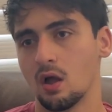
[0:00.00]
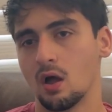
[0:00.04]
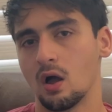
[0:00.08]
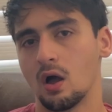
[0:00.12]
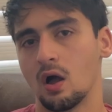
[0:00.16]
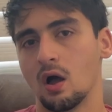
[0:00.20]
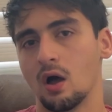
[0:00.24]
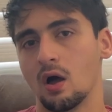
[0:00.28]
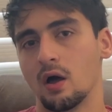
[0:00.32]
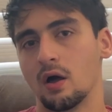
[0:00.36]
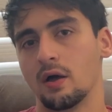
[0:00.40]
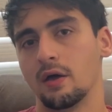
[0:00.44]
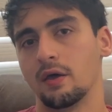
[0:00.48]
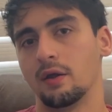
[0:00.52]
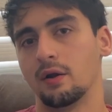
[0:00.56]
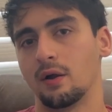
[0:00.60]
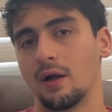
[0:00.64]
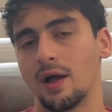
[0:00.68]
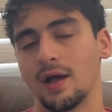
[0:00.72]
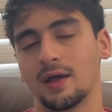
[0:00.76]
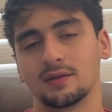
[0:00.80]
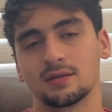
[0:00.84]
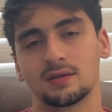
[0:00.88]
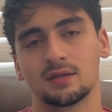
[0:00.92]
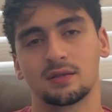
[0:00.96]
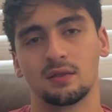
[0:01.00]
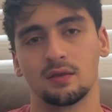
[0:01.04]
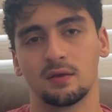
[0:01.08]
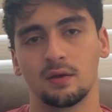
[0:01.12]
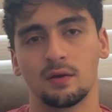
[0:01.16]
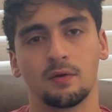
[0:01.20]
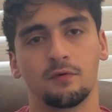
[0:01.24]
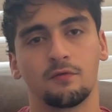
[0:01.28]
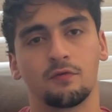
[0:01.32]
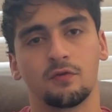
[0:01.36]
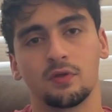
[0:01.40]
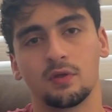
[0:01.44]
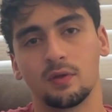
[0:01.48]
It'll ask
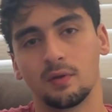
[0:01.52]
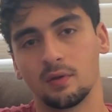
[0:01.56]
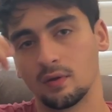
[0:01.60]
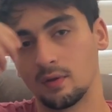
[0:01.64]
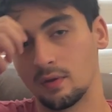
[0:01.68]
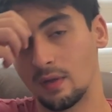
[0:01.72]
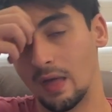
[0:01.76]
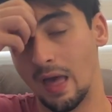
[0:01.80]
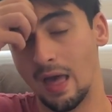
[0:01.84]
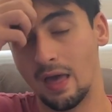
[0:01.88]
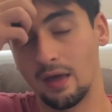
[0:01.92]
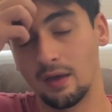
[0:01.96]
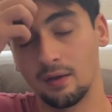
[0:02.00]
the for the